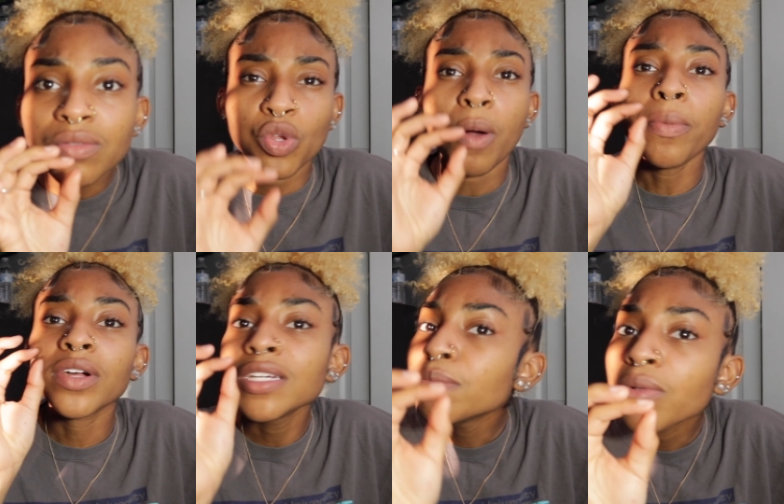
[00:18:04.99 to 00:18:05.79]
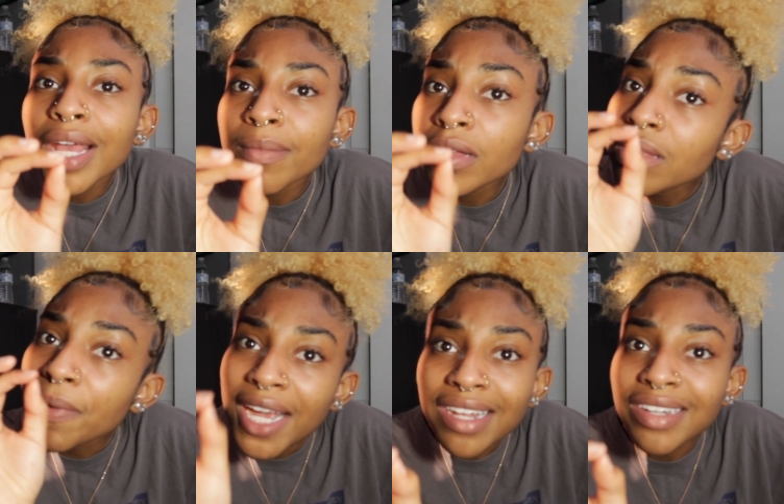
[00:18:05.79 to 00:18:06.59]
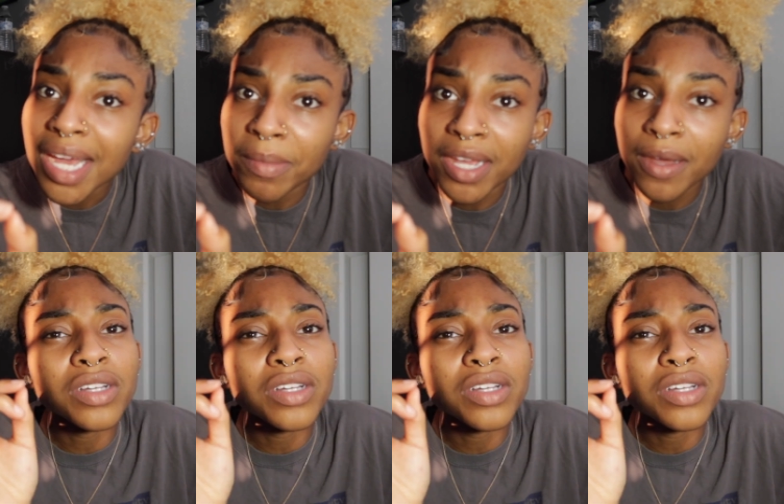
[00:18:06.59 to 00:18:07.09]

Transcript: Don't keep blaming the pandemic,